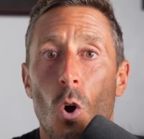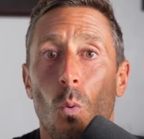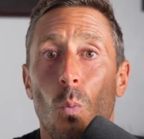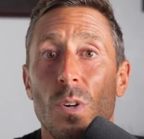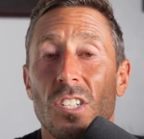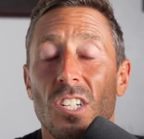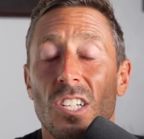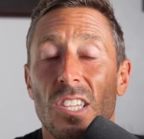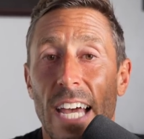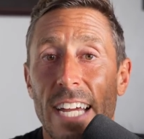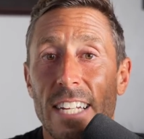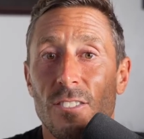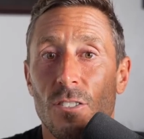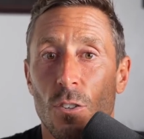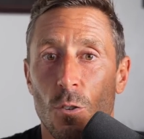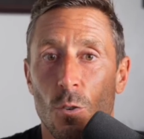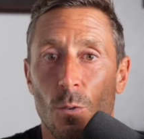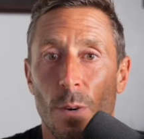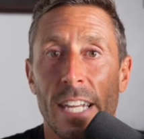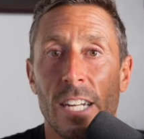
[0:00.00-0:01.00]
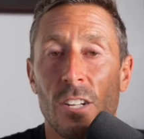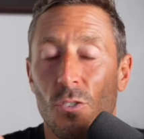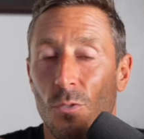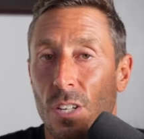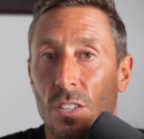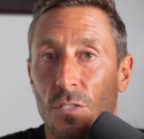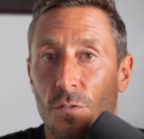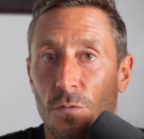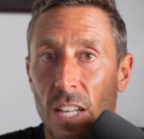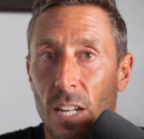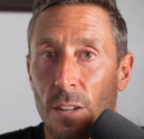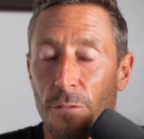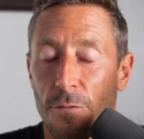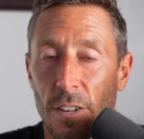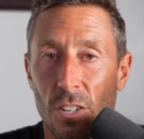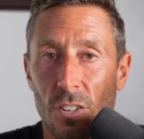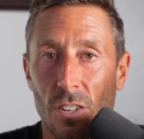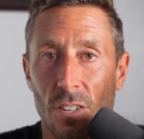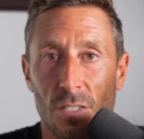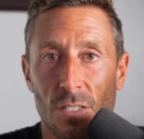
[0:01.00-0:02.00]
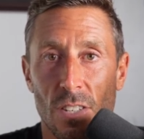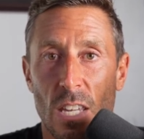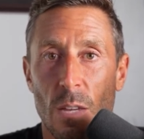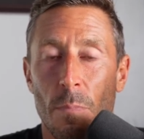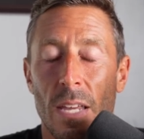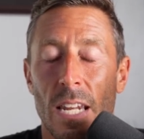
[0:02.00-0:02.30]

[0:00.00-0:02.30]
which led to increased feed efficiency,